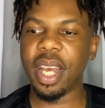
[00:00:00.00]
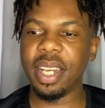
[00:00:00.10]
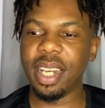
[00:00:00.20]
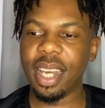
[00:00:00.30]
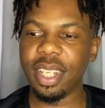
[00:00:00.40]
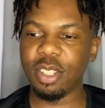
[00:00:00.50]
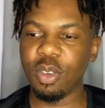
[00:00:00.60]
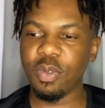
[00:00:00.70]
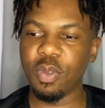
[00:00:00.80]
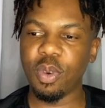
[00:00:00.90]
analyze,
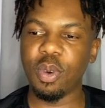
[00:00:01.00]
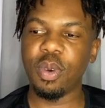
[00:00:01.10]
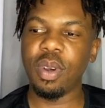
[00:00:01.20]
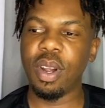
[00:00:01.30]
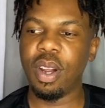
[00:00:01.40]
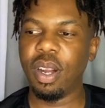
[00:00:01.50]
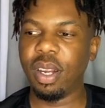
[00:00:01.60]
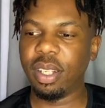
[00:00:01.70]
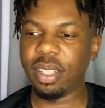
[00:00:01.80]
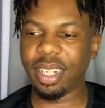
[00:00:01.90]
look for
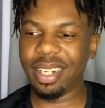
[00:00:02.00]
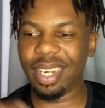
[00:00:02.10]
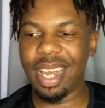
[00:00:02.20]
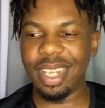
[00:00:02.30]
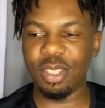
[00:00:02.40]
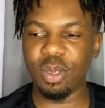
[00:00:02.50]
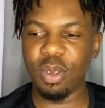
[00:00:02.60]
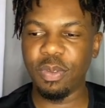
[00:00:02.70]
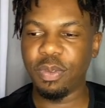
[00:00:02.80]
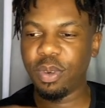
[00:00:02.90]
trend lines,
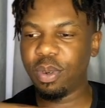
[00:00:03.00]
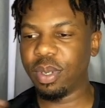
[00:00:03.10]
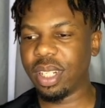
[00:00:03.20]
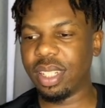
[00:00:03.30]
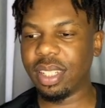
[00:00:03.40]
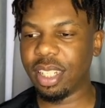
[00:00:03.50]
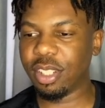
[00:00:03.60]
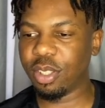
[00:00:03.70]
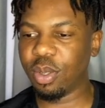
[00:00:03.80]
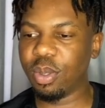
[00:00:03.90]
look for
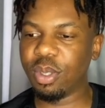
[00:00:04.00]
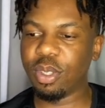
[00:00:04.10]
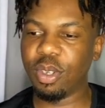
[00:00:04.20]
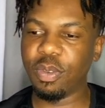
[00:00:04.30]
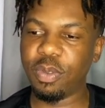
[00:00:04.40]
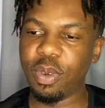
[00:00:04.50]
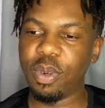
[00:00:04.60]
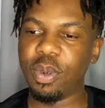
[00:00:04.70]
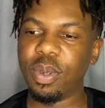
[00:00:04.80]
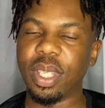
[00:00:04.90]
resistance zones, look
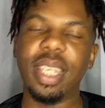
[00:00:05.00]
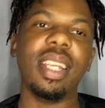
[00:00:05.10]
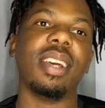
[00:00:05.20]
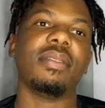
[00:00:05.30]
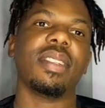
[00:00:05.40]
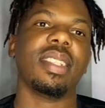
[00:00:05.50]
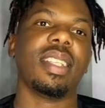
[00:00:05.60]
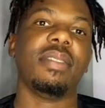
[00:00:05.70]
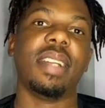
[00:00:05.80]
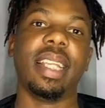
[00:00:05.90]
for key levels and
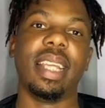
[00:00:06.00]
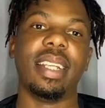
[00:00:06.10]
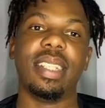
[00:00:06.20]
stuff like that.